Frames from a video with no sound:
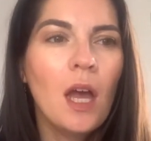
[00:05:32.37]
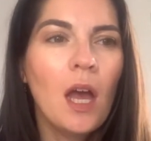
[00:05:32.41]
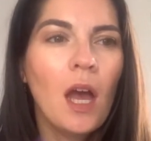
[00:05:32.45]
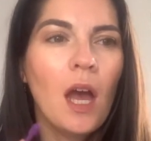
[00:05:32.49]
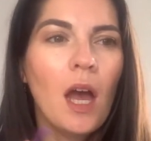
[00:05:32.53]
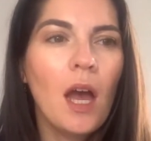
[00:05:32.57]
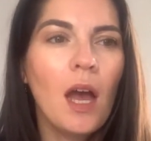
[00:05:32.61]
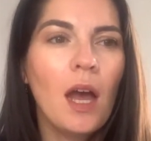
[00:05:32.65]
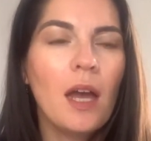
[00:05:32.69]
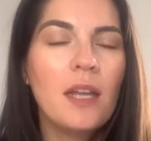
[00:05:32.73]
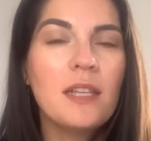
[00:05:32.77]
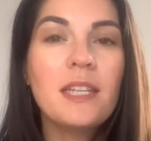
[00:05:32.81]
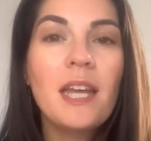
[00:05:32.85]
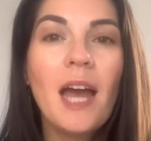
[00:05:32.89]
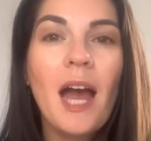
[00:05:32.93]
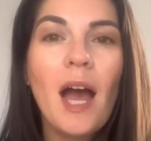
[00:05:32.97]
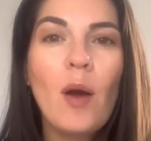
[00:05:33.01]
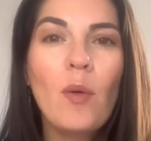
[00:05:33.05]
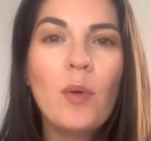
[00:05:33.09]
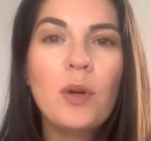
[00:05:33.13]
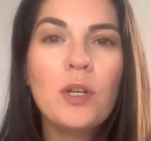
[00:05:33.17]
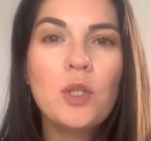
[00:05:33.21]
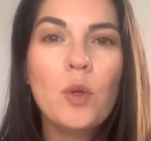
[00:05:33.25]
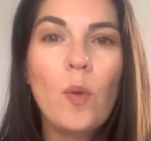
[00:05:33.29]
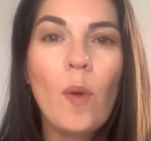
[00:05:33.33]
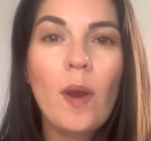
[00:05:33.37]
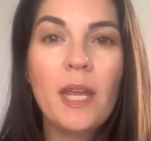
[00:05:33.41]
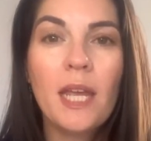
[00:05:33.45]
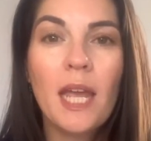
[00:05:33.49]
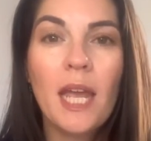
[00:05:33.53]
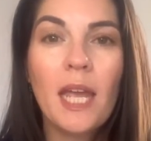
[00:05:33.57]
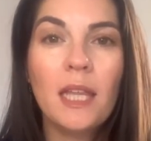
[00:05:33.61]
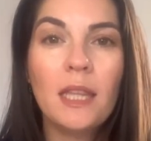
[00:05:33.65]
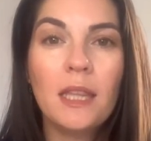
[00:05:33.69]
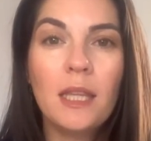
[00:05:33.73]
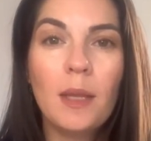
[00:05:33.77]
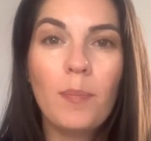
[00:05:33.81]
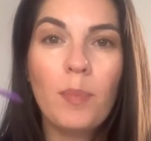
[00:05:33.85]
uh, Tower
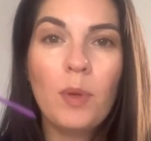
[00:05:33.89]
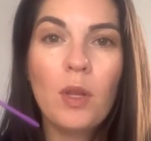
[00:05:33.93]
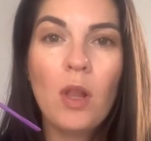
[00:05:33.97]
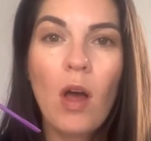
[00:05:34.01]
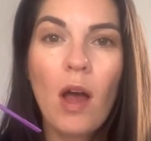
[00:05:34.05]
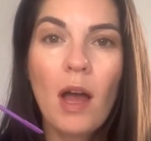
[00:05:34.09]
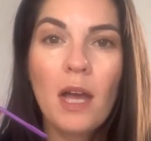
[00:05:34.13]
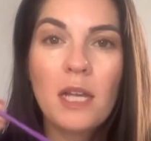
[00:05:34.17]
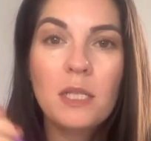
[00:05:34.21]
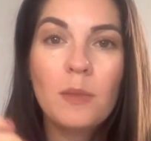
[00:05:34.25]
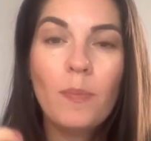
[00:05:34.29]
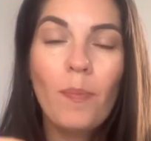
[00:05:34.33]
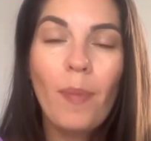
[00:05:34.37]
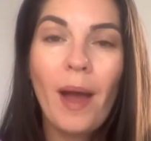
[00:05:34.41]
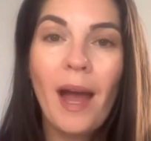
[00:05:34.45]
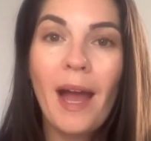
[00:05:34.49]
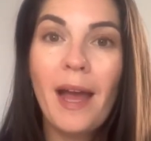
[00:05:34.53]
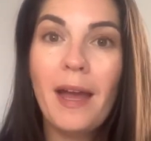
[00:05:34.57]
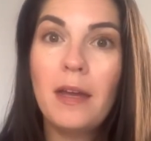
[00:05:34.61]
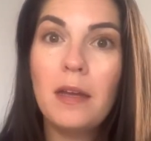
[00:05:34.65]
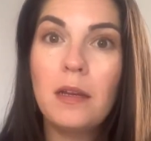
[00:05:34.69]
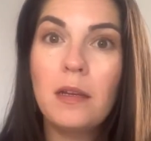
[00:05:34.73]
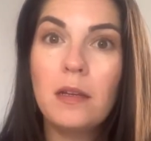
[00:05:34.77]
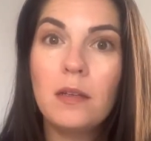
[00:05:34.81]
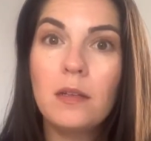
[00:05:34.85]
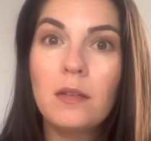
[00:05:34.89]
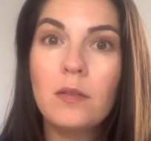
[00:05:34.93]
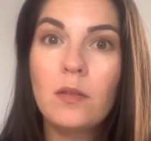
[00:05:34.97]
28 lip gloss, but